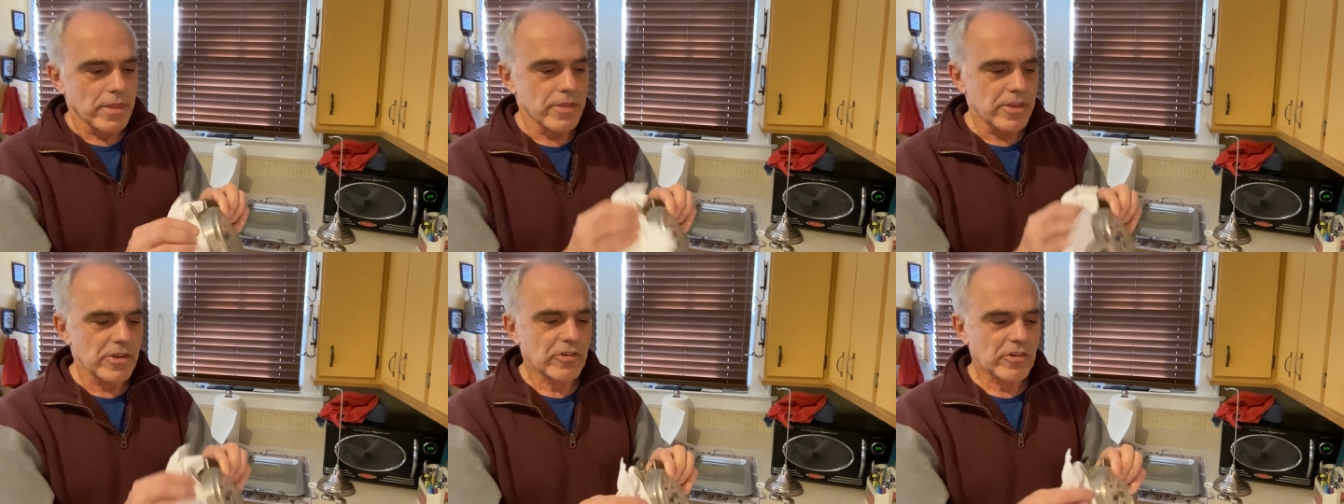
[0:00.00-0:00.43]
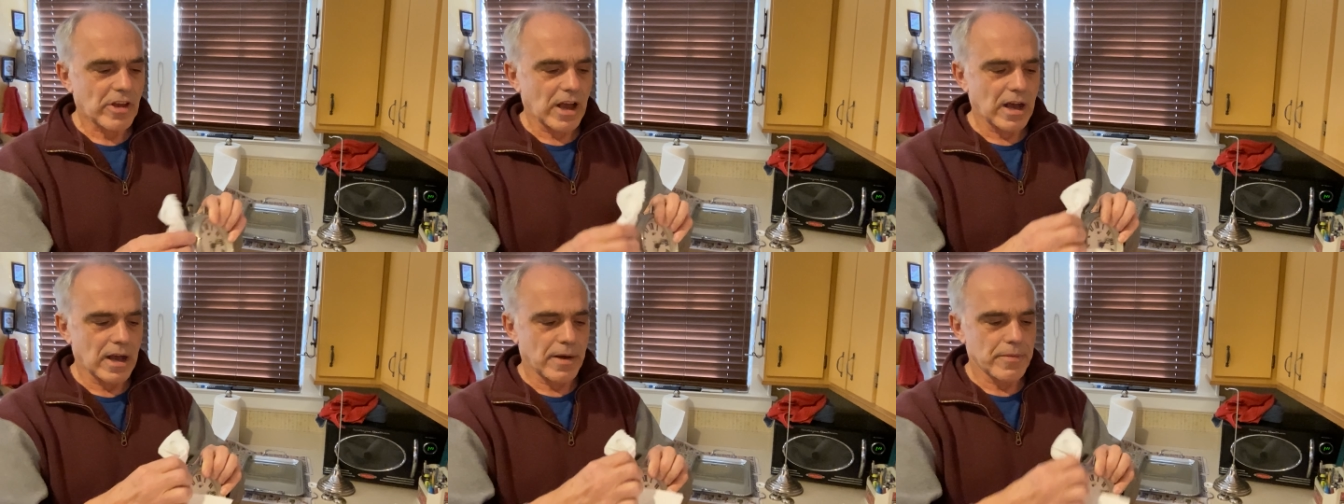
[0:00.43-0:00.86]
This
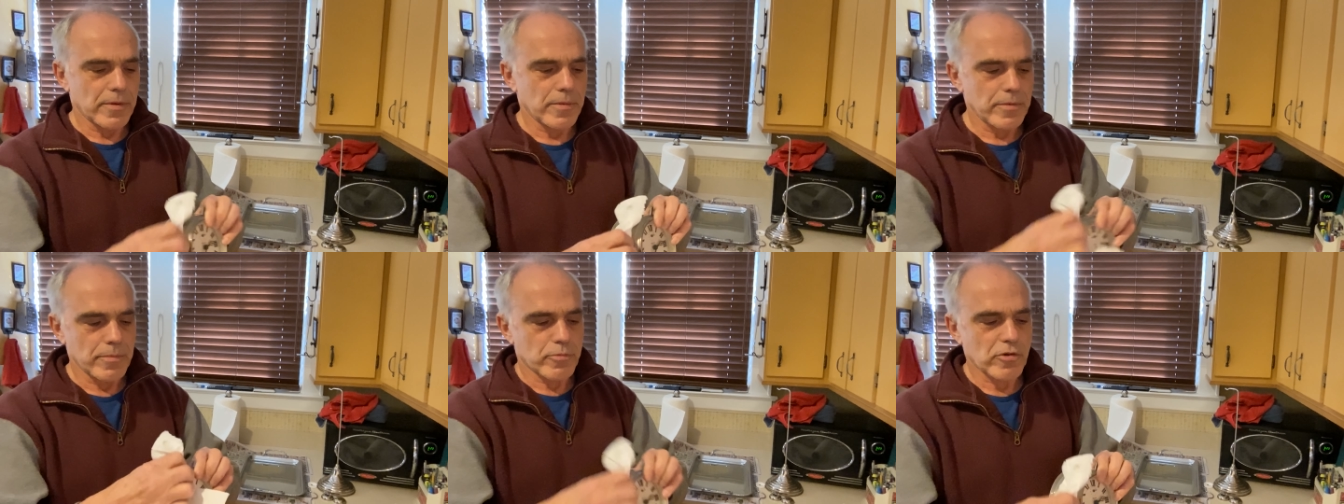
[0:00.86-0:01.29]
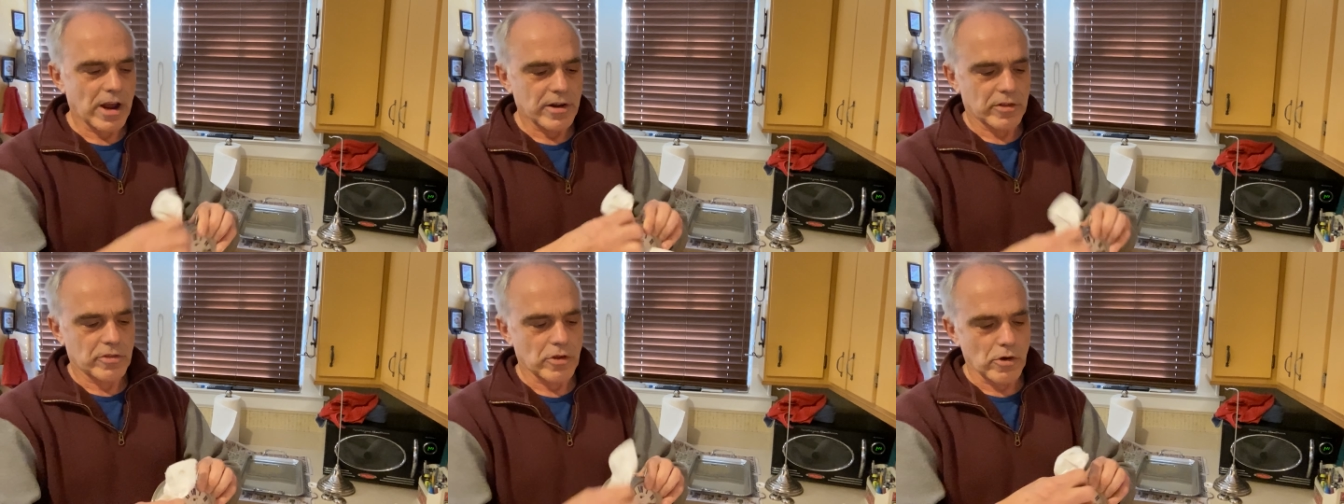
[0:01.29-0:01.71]
uh,
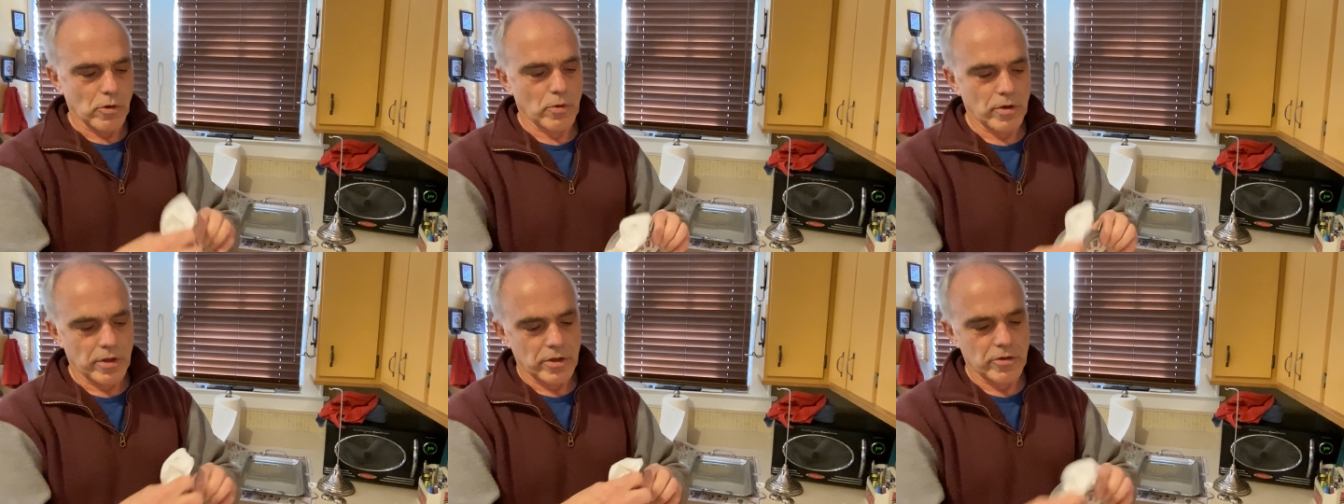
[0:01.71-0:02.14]
product though,